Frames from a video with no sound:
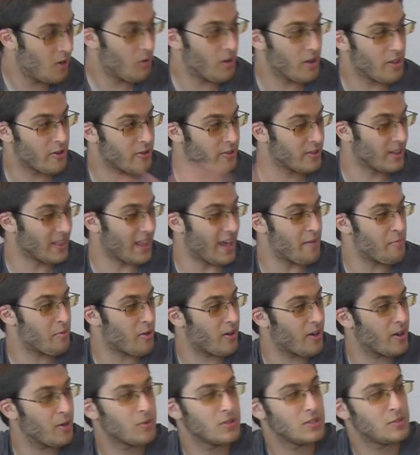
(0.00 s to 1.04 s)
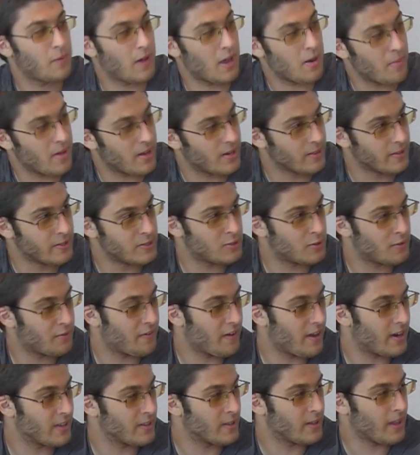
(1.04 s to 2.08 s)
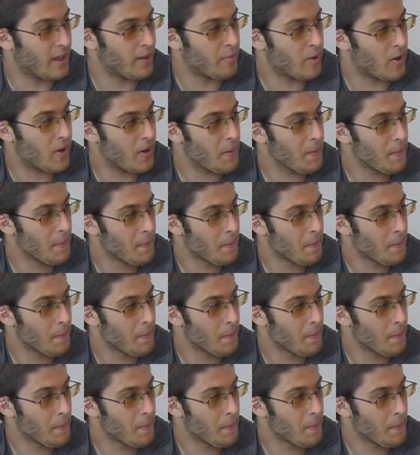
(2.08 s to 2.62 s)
where they're in the library, where Spider-Man and Lizard are fighting in the library.